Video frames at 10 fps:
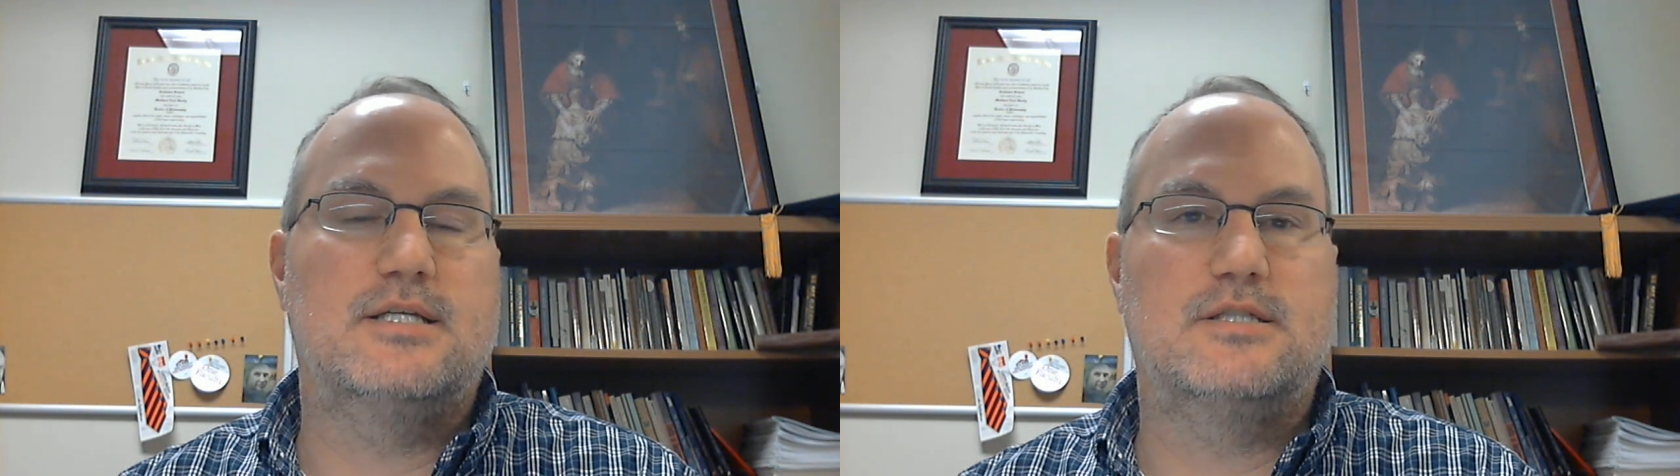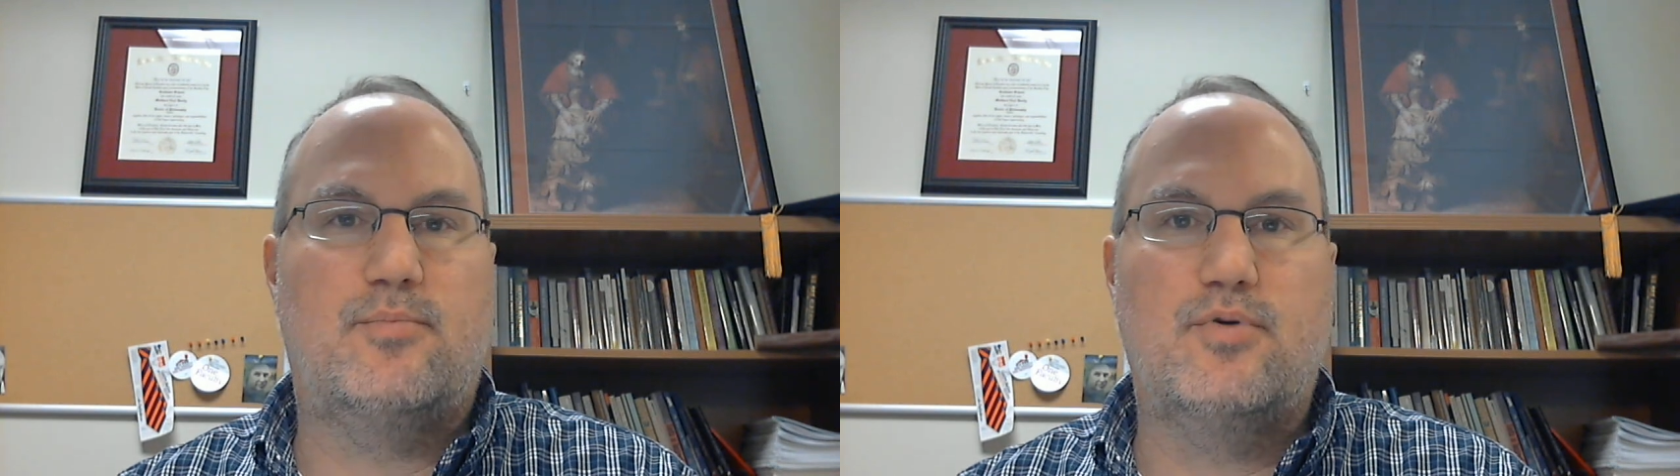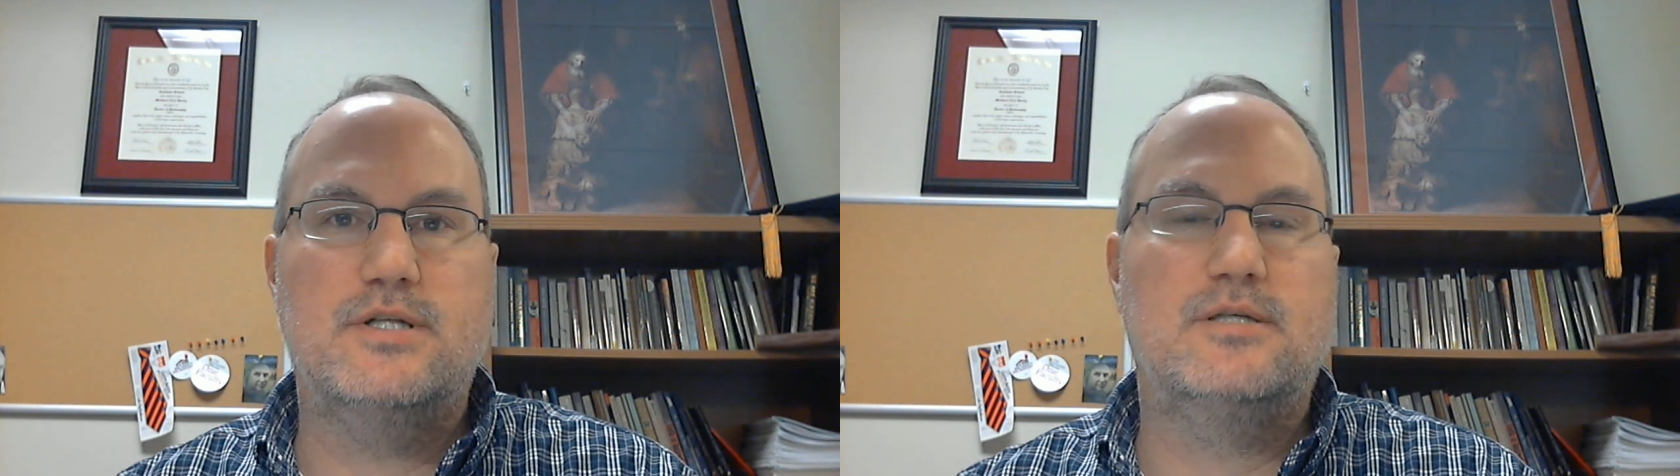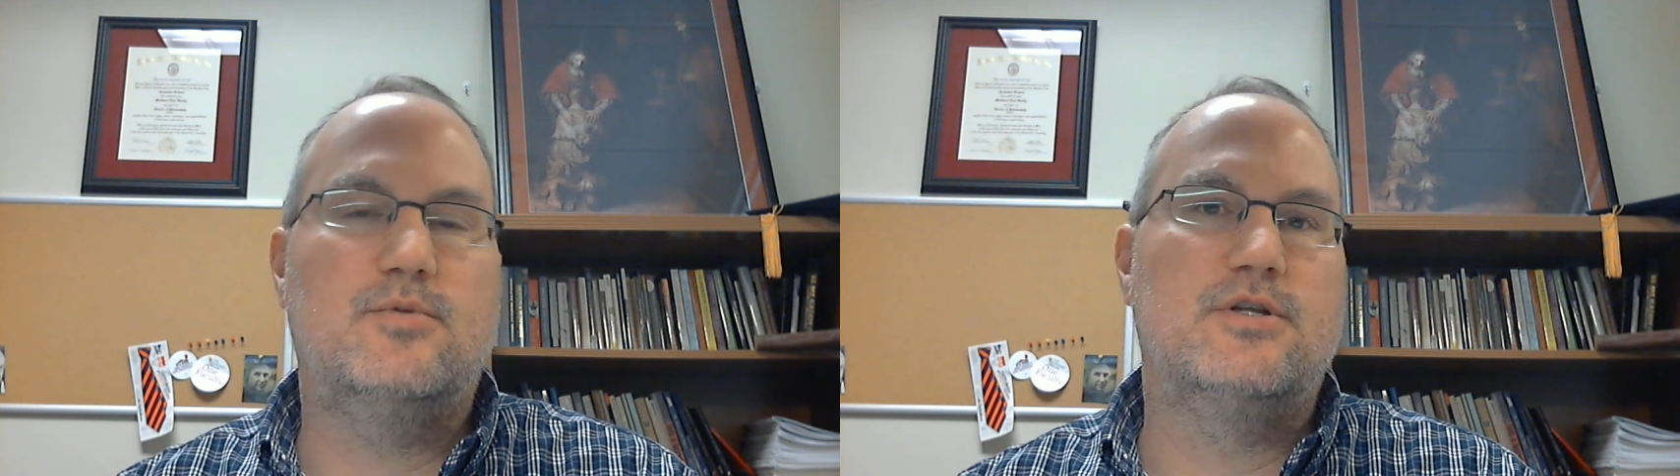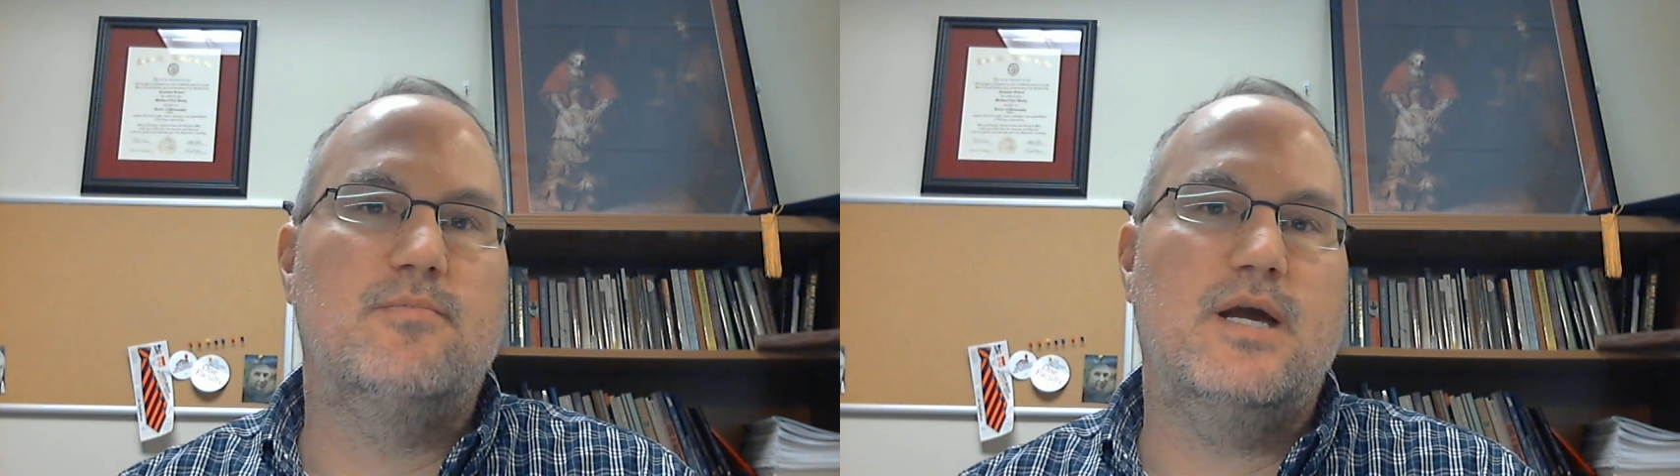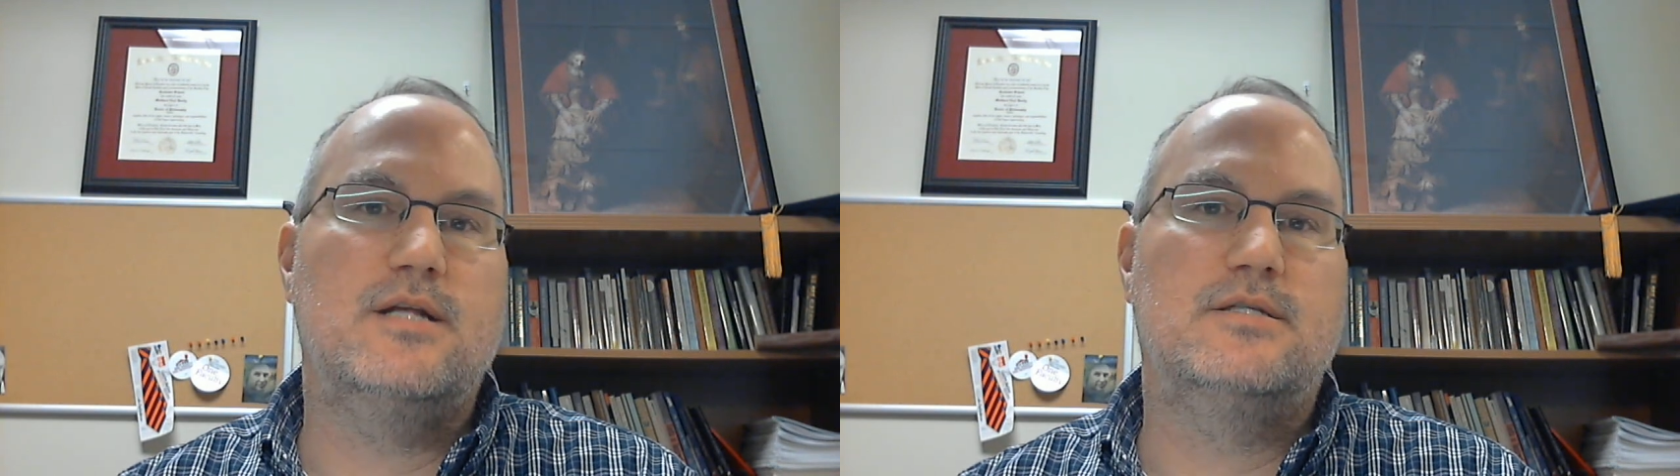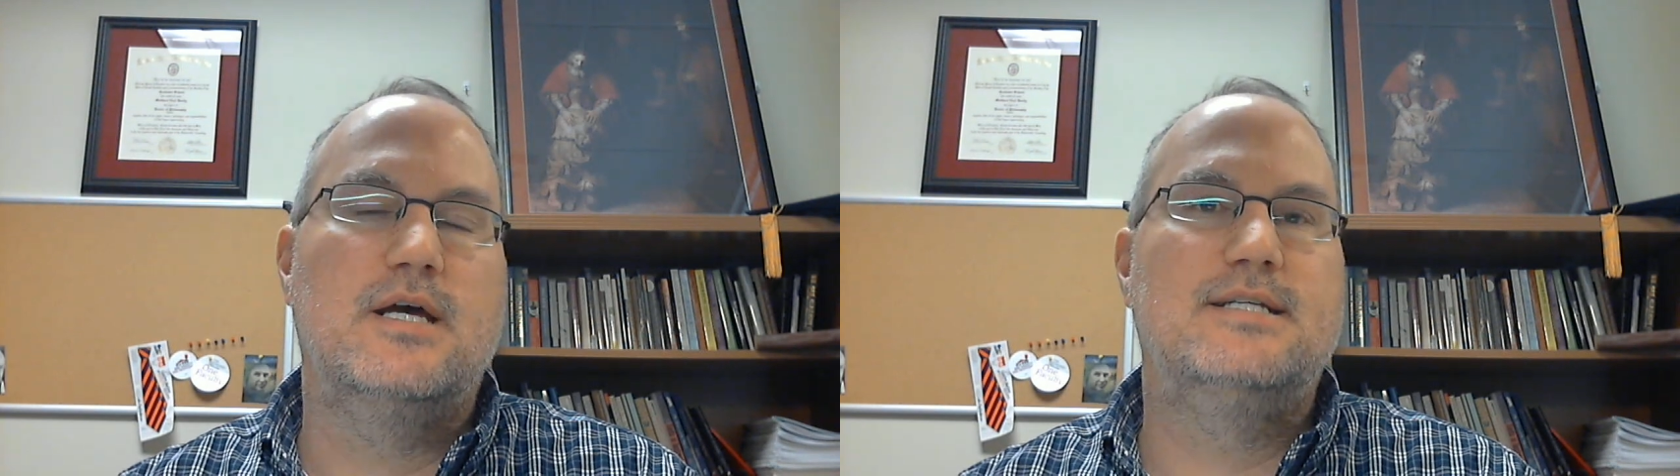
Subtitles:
as a principle demands